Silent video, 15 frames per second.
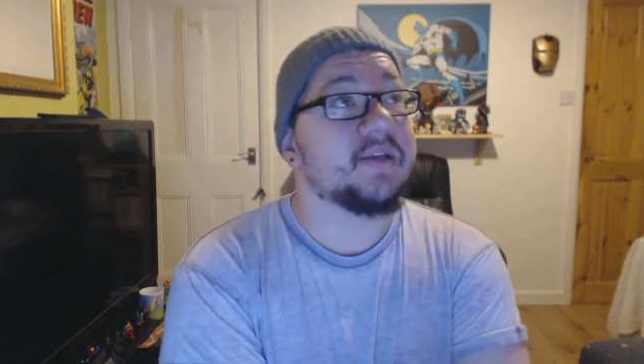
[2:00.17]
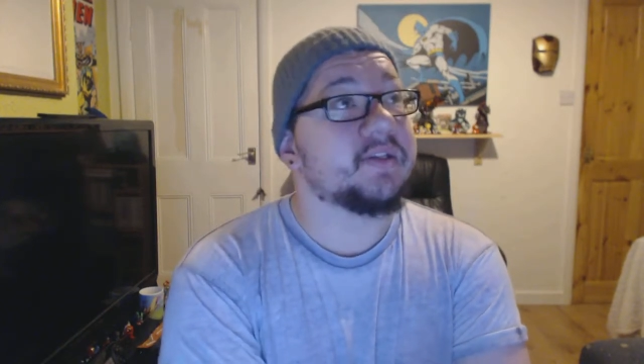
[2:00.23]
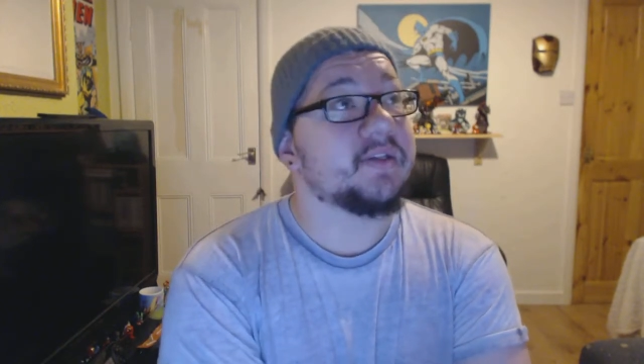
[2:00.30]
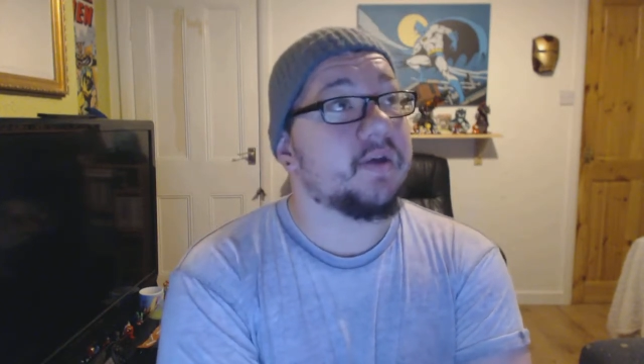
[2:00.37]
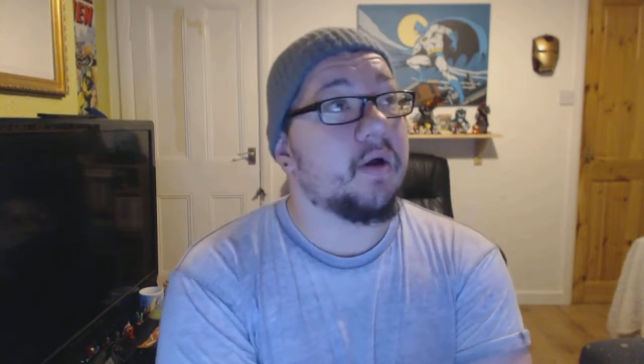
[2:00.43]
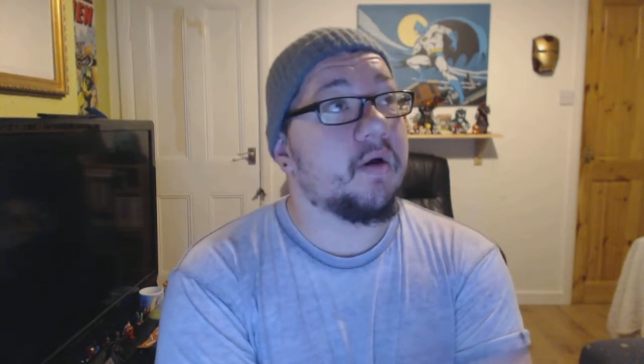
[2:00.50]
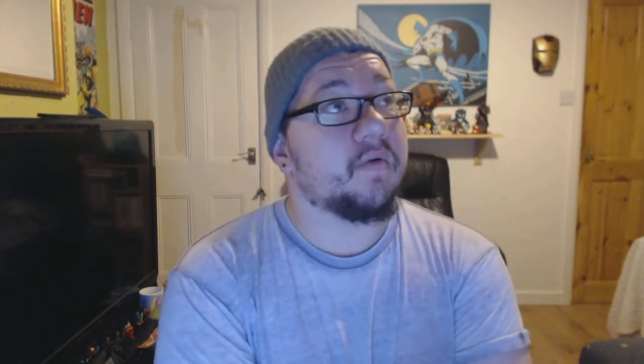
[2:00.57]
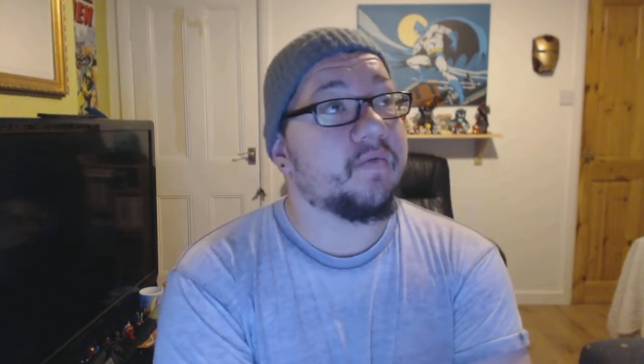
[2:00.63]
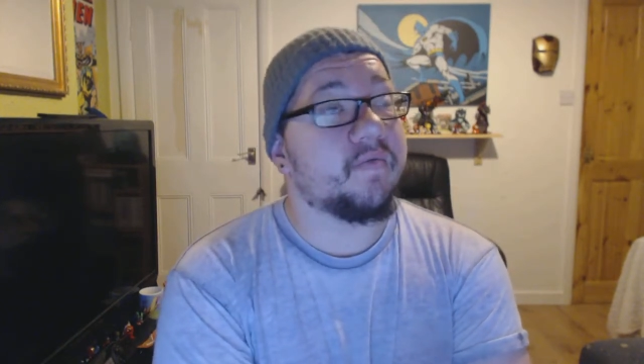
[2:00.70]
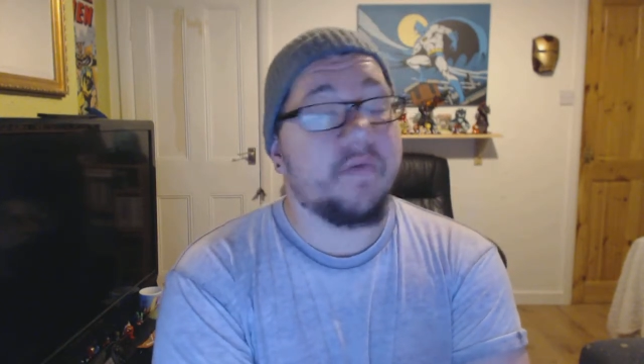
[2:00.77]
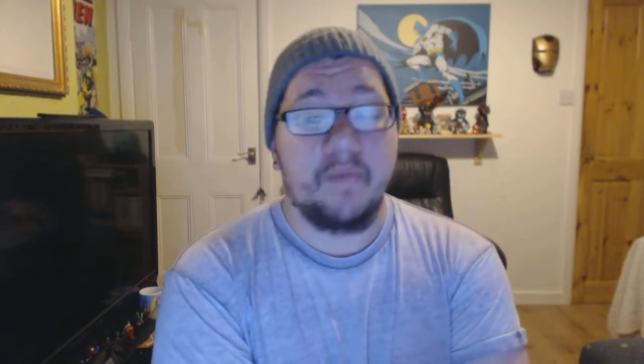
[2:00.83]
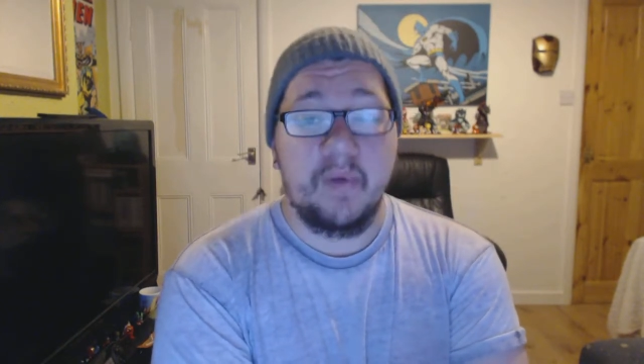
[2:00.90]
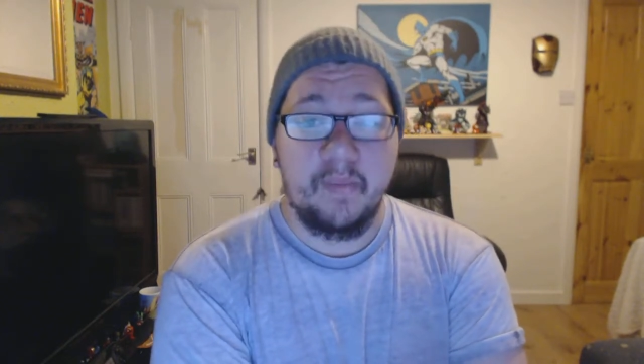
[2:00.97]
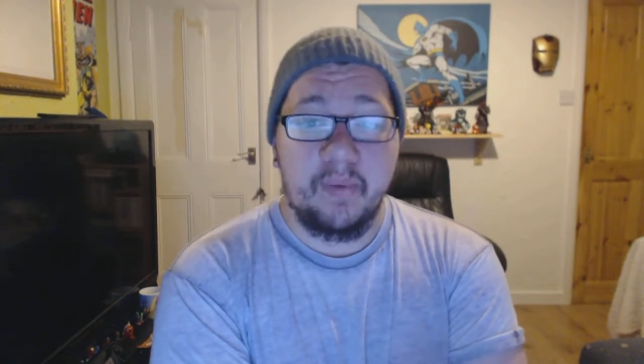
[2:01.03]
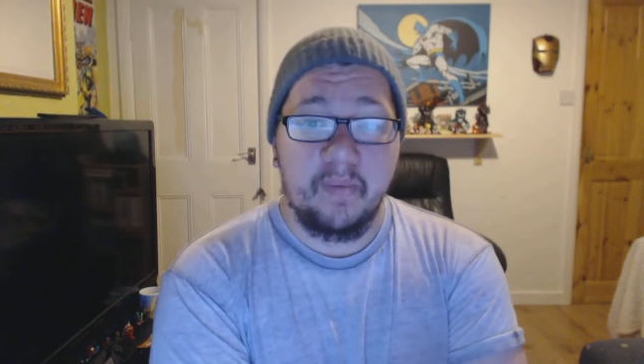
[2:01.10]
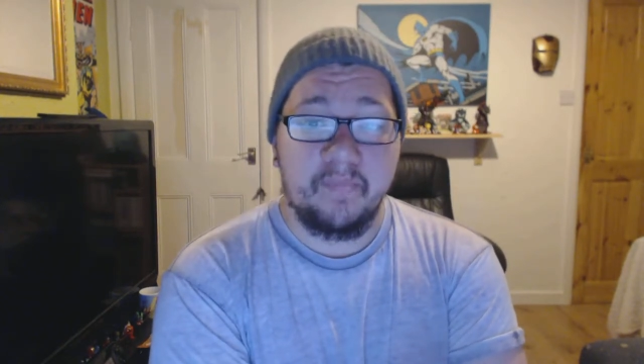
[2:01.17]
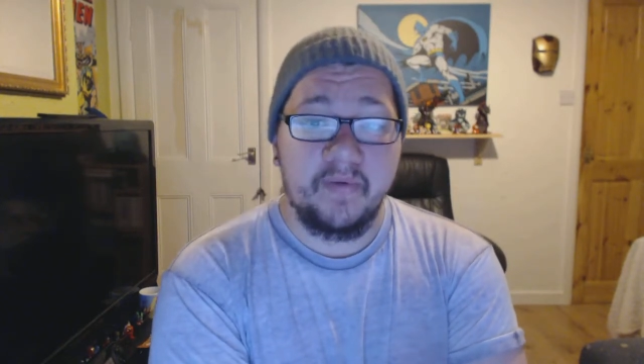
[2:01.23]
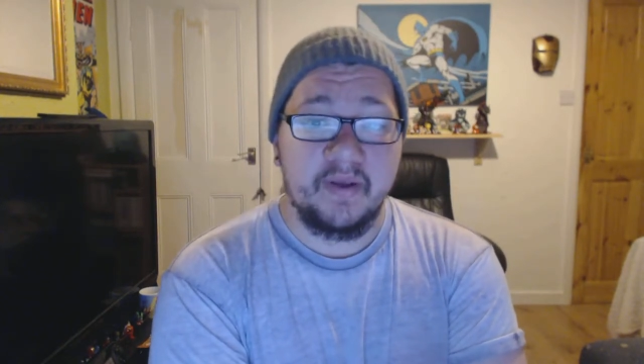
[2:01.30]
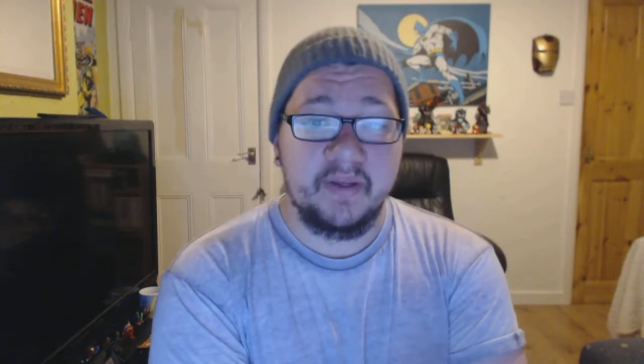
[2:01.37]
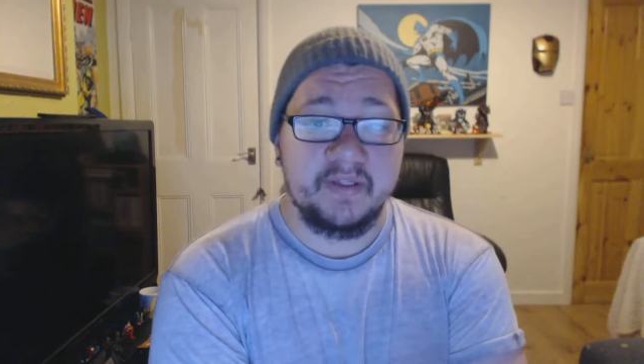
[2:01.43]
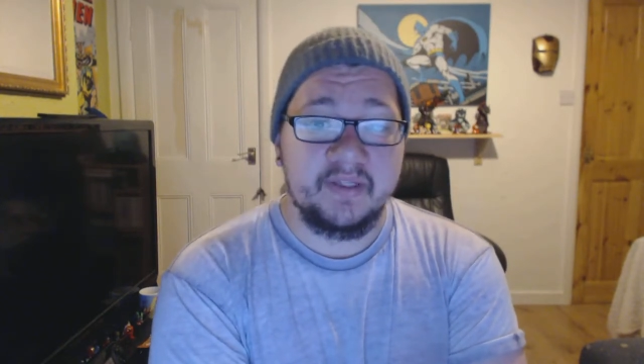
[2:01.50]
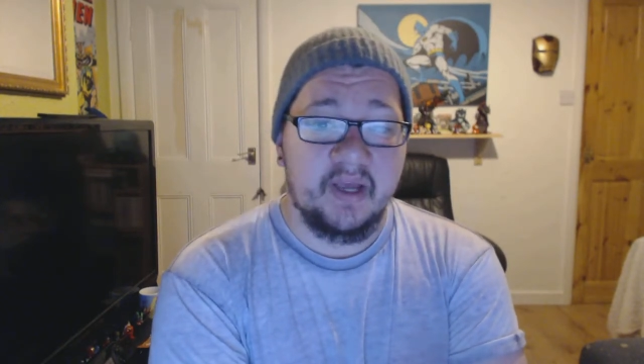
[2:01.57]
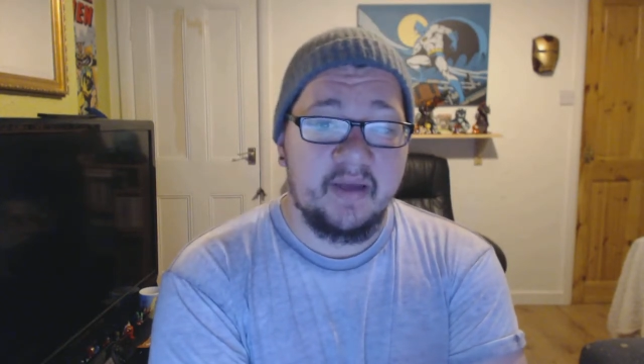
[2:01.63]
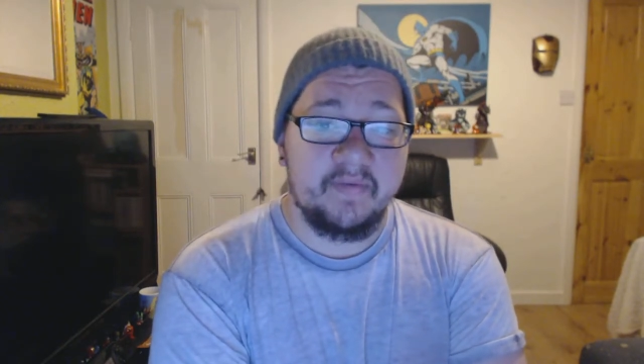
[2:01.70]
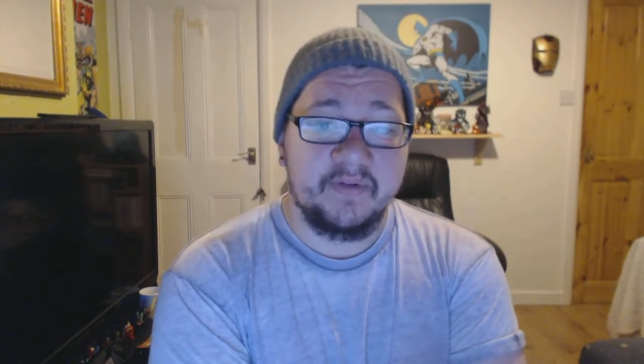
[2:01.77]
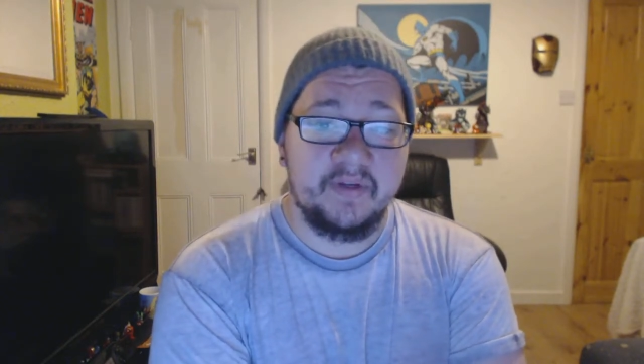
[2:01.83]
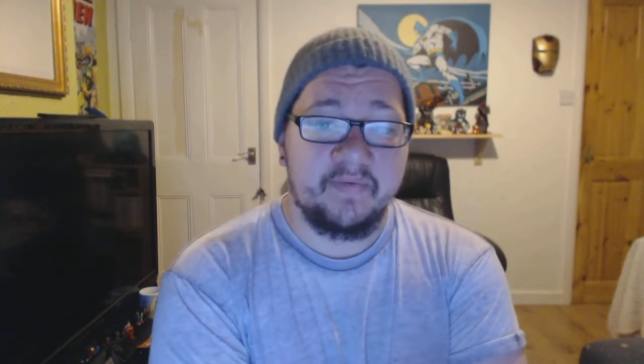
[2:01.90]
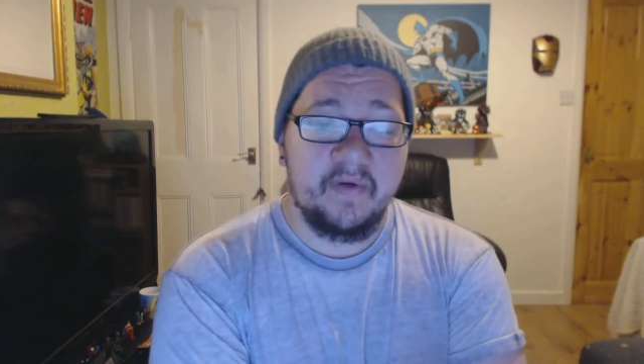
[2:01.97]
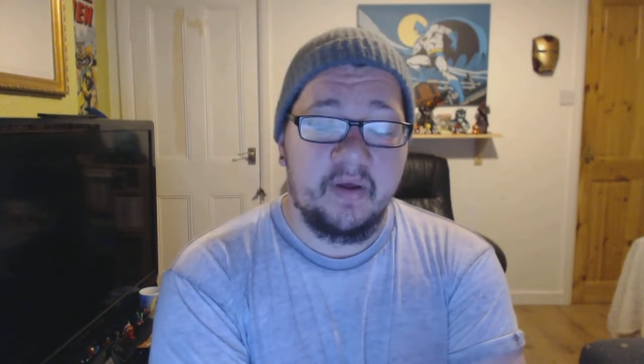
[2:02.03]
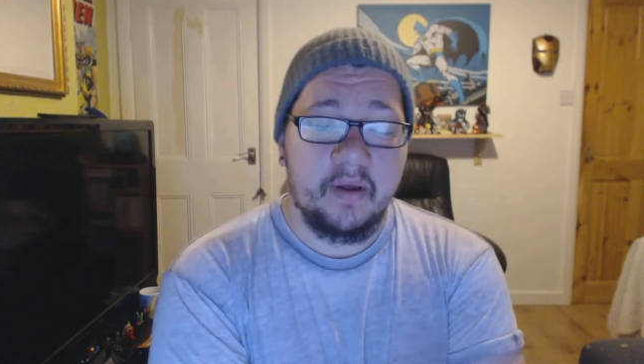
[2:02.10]
is of all my pop figures that I
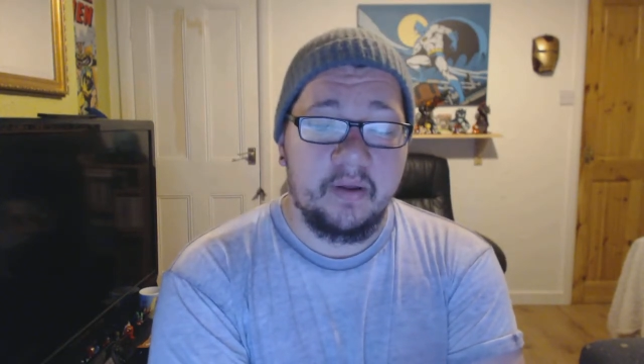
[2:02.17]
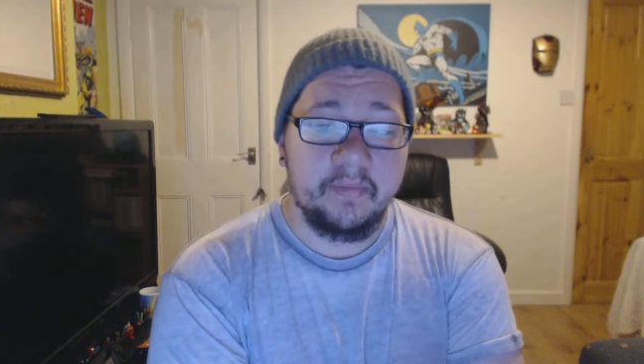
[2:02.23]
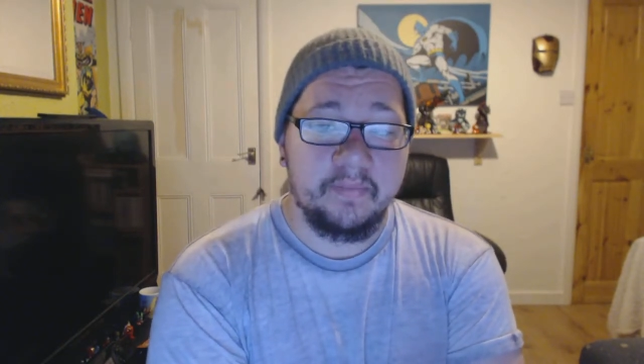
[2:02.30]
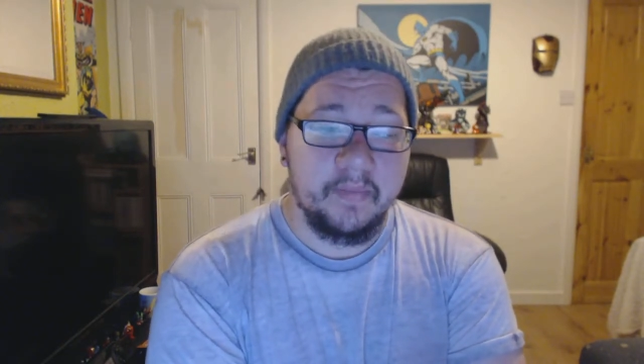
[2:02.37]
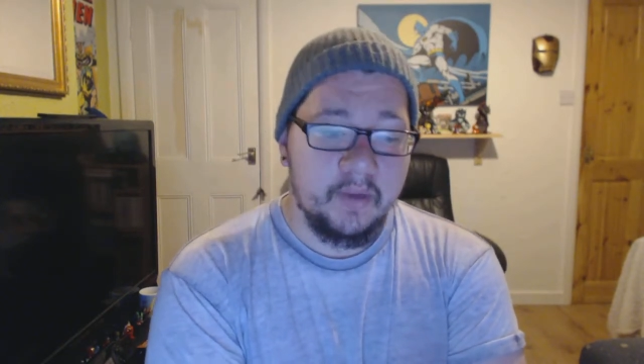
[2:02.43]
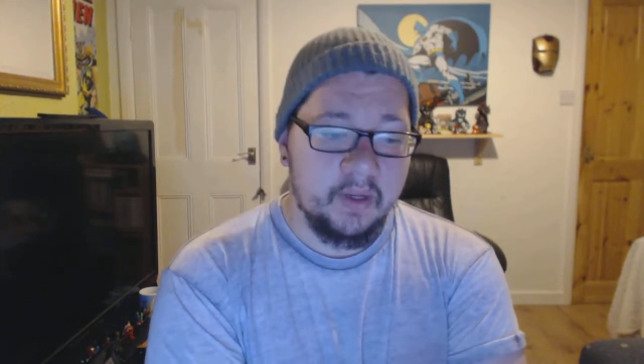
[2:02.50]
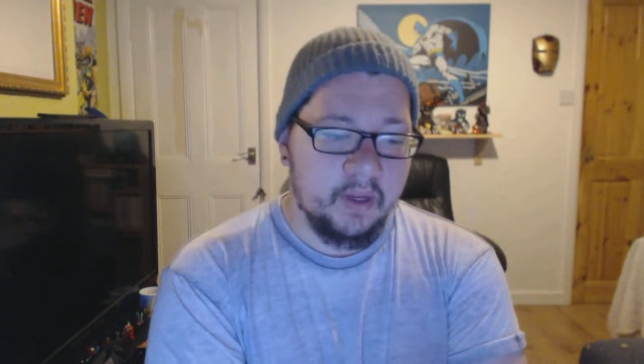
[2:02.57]
have so far.